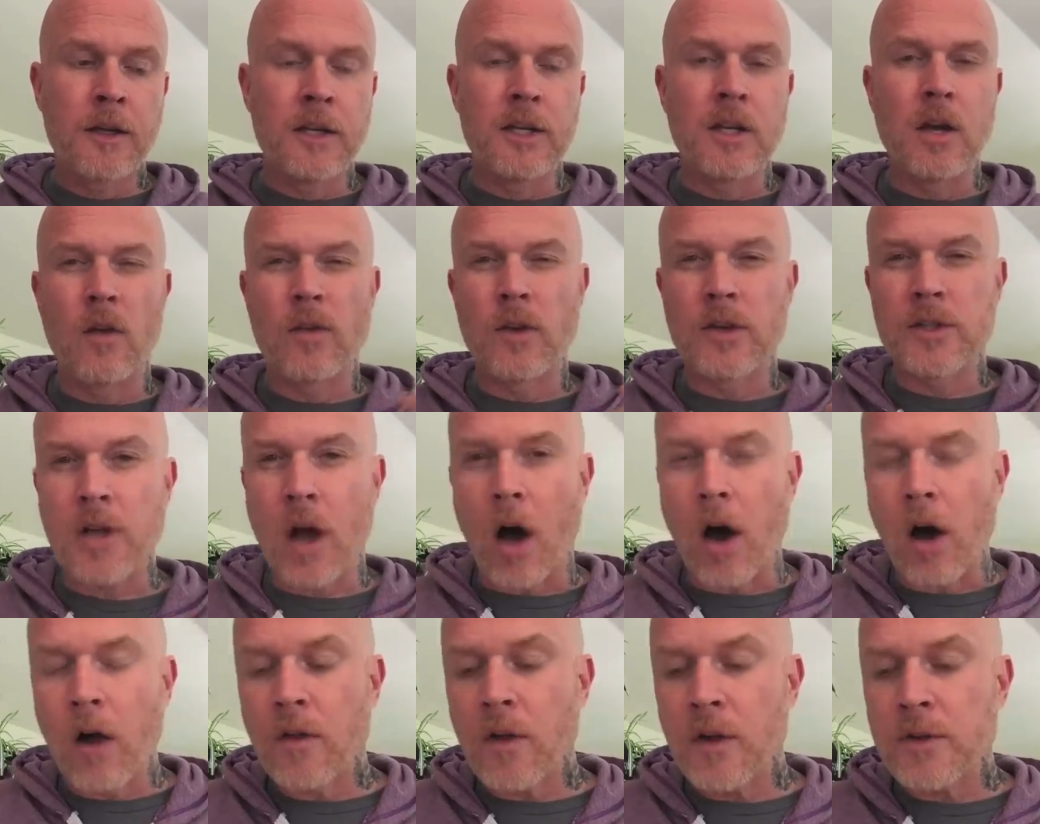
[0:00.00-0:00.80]
You know, there's
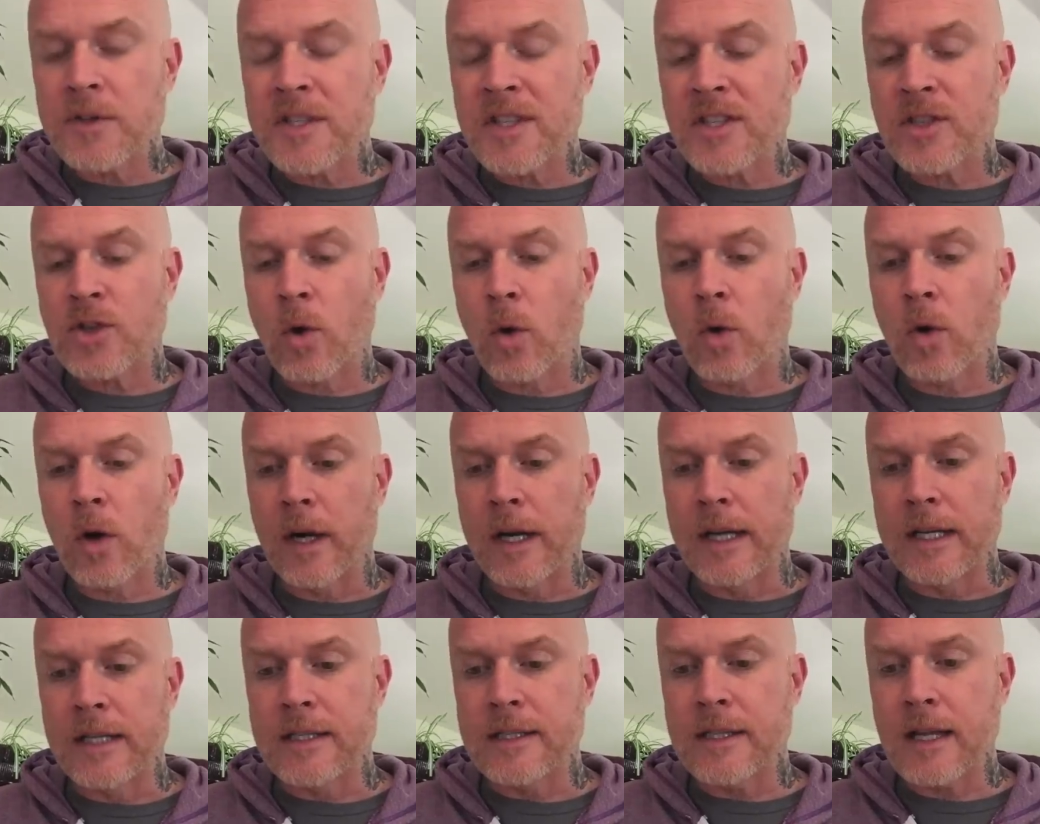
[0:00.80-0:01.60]
all those
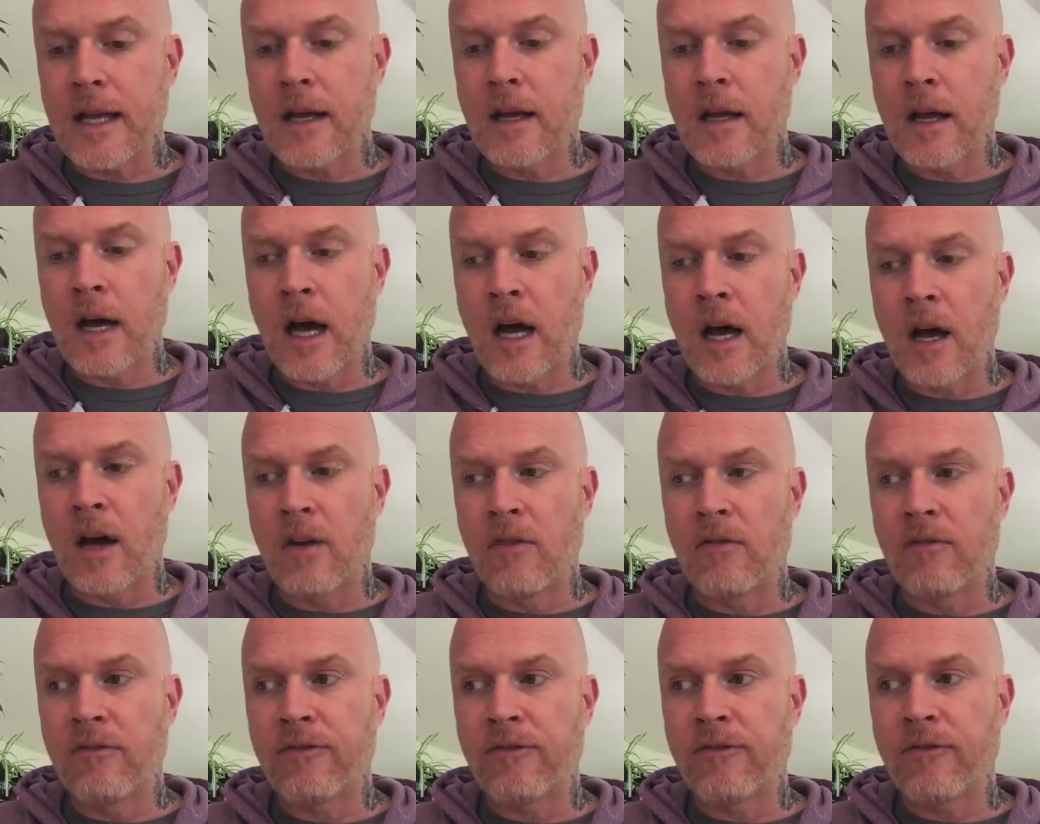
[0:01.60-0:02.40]
stories
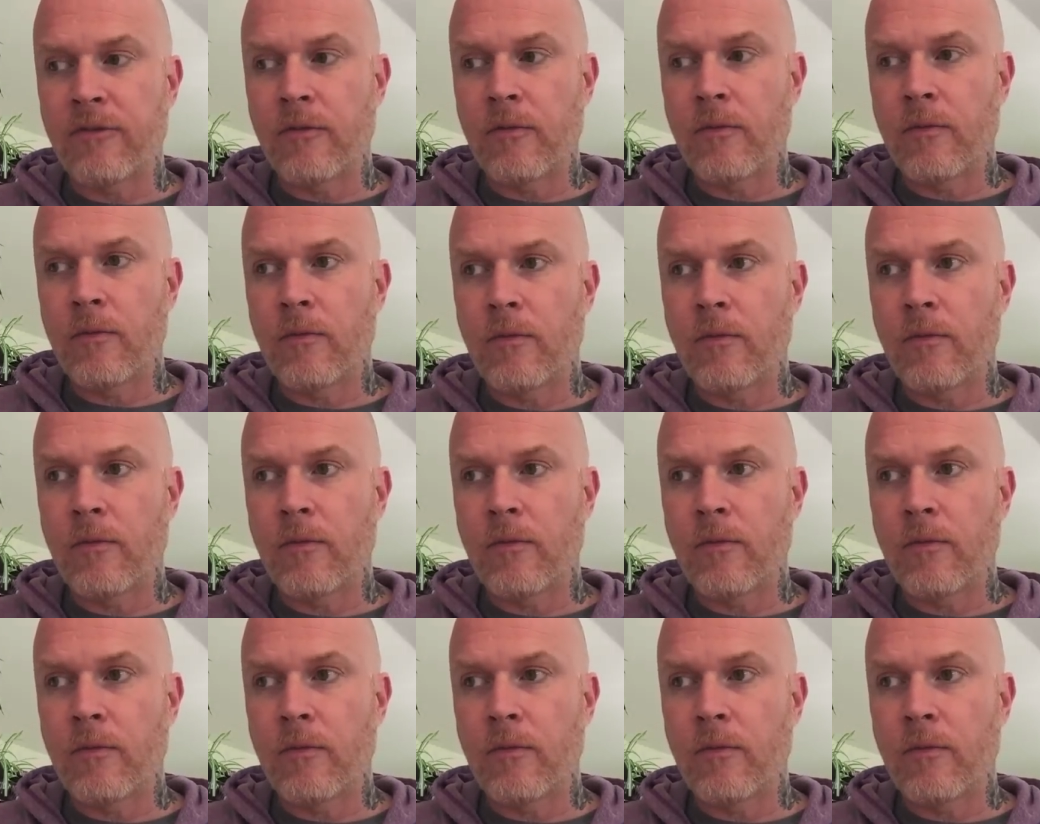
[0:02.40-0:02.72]
of,